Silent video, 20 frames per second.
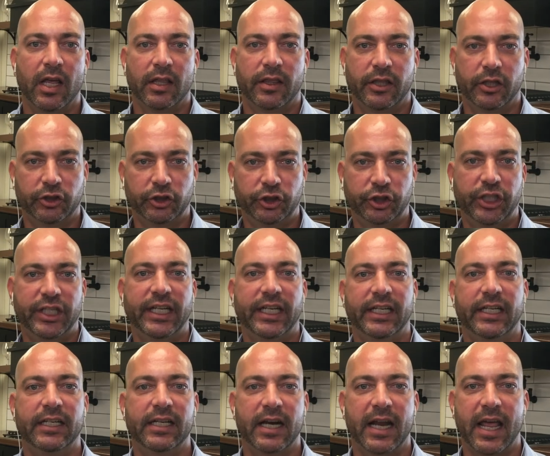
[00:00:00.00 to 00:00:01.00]
the
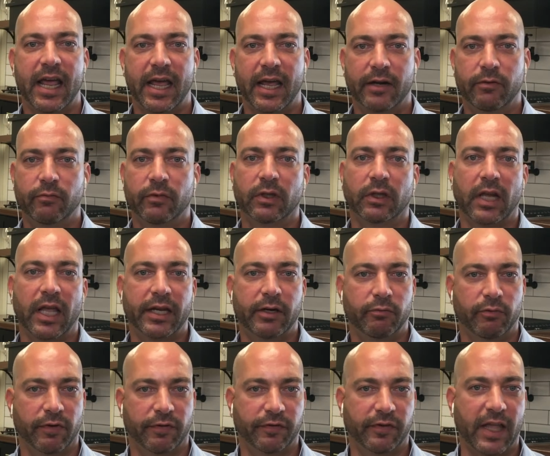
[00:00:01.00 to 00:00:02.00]
sheen and light
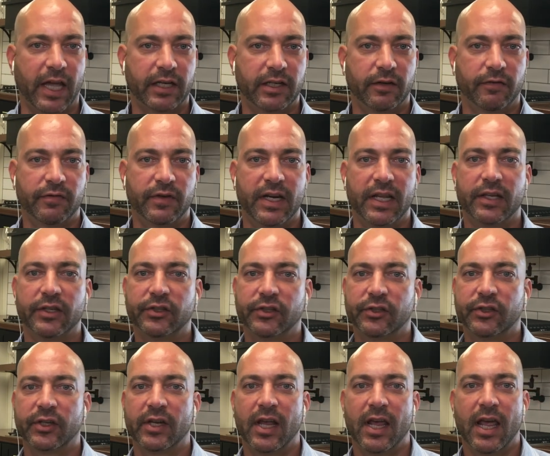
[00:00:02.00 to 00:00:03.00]

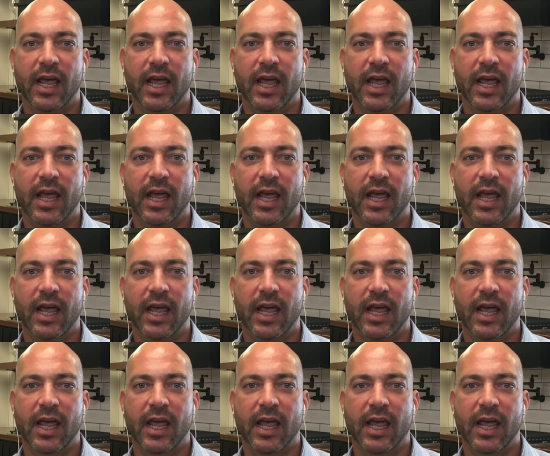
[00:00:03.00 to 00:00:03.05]
reflectiveness